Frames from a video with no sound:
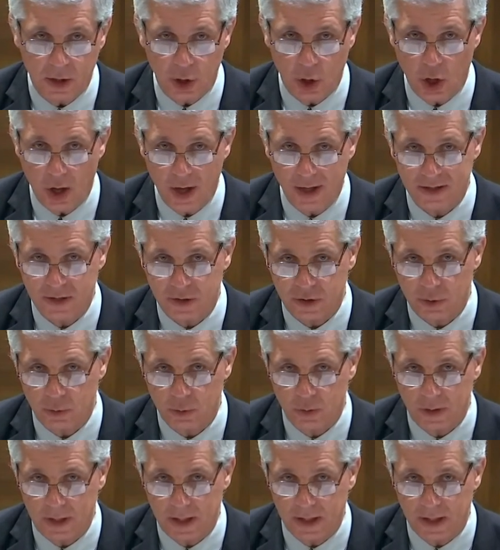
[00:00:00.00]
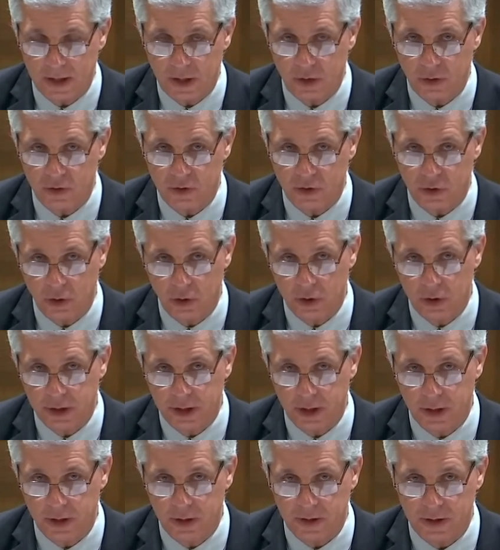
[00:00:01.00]
lawsuit uh, years
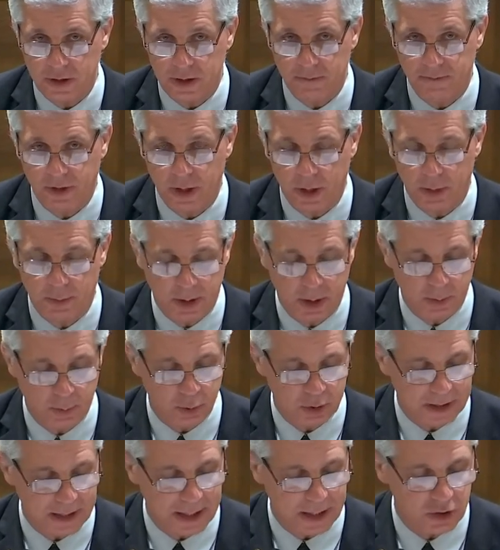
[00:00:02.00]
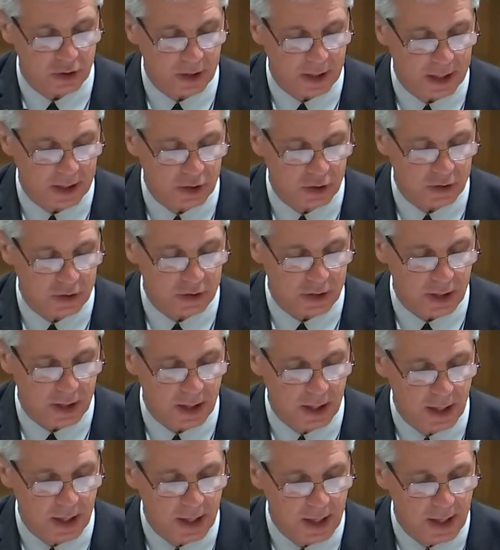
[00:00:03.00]
earlier to the Environmental Protection Agency.